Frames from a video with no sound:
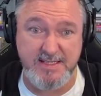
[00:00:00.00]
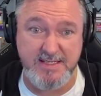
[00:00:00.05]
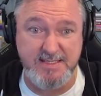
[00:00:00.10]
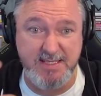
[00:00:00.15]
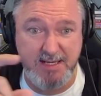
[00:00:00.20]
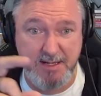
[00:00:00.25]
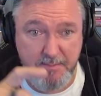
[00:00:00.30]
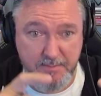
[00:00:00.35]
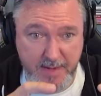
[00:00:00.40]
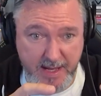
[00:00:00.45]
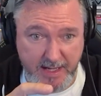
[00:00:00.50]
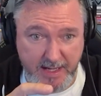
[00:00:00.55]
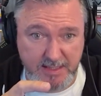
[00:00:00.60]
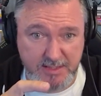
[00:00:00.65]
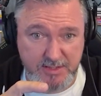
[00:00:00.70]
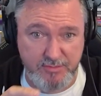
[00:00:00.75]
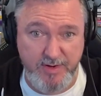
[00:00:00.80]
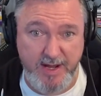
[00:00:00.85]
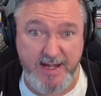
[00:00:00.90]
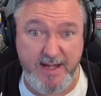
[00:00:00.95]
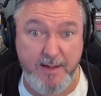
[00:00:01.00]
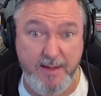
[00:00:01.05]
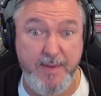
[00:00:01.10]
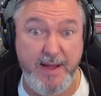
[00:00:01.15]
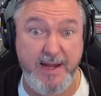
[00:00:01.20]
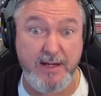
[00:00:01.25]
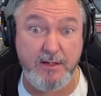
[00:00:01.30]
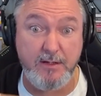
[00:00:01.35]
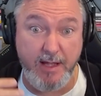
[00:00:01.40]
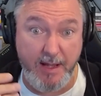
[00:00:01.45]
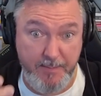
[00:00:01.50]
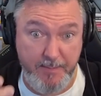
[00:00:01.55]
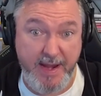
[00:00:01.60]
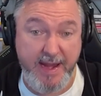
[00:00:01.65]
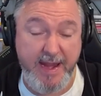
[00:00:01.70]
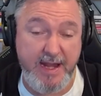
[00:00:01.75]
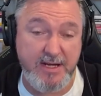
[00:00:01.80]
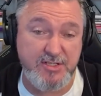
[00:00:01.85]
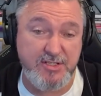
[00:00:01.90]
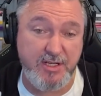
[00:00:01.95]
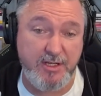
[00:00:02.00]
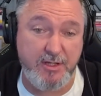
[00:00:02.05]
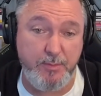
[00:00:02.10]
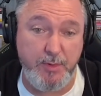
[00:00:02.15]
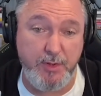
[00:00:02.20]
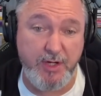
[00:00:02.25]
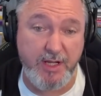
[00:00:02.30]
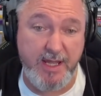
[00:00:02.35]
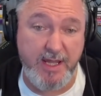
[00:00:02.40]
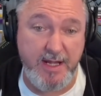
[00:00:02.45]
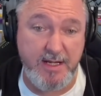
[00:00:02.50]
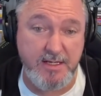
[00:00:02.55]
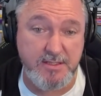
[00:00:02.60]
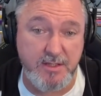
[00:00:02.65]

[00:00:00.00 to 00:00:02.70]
Is it a mix, right? Am I actually communicating